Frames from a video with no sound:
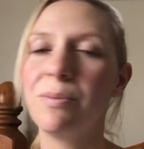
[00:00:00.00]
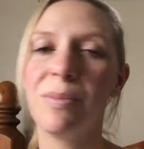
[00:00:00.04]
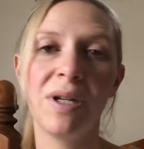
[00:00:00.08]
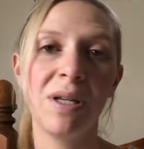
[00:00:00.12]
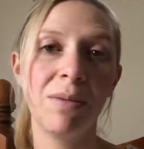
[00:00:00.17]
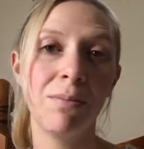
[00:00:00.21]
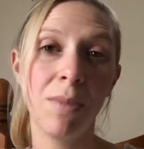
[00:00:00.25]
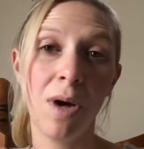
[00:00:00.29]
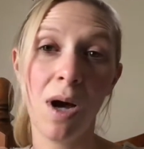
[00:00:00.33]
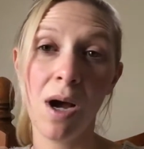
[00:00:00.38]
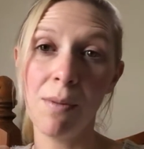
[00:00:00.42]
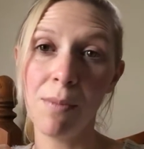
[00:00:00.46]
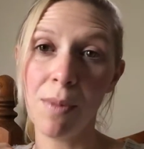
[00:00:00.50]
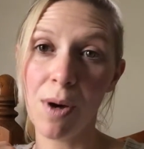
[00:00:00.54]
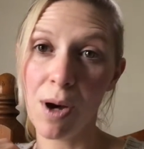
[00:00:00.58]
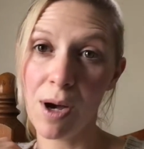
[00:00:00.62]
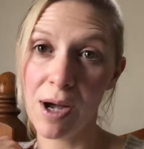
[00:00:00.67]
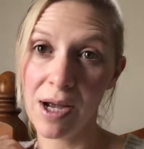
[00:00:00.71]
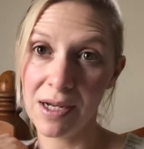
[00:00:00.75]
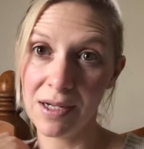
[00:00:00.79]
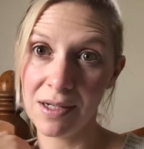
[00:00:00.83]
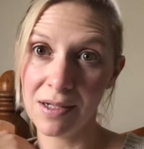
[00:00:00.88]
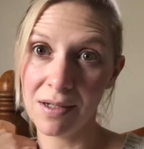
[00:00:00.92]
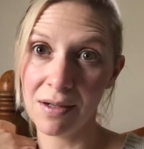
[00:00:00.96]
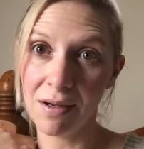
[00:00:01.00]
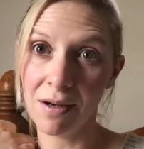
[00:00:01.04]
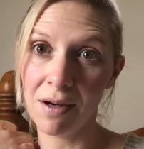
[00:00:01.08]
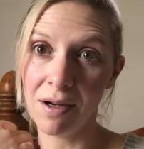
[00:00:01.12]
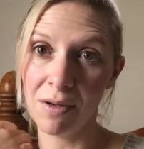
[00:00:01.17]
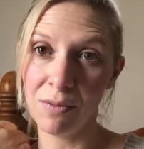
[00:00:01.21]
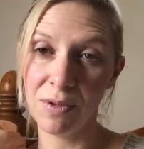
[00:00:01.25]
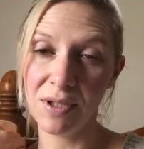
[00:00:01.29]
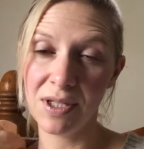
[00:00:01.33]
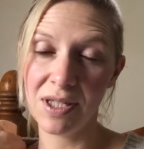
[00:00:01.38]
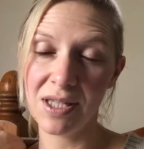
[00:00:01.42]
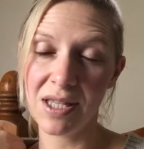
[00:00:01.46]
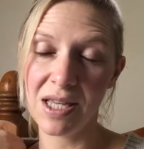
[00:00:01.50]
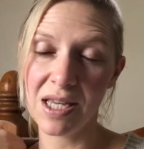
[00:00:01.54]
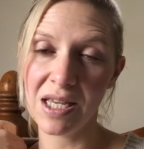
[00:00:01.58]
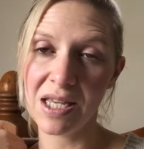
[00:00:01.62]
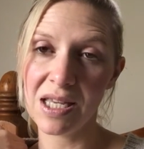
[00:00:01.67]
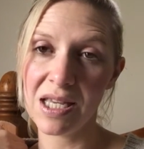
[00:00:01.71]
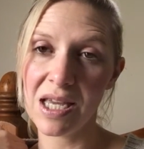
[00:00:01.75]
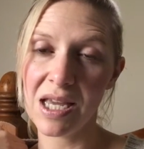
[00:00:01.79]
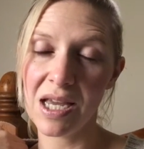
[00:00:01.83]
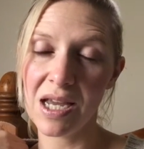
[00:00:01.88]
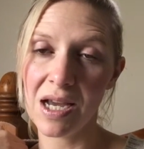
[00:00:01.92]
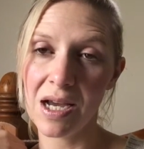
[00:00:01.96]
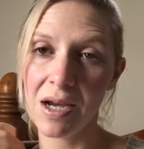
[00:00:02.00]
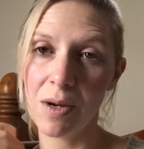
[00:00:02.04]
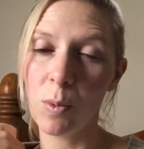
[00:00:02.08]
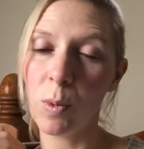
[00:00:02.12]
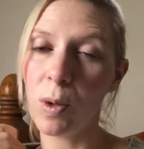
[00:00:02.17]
But in my mind, I was thinking,